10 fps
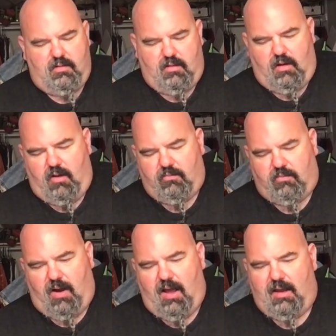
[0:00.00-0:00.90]
All
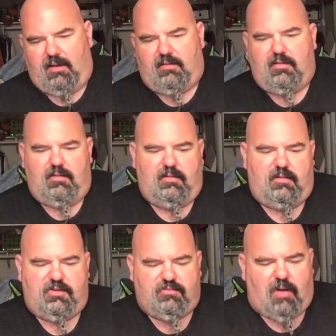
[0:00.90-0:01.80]
right,
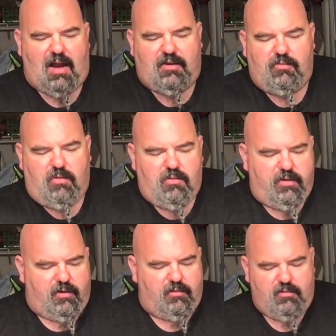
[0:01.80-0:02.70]
let's rock and roll here.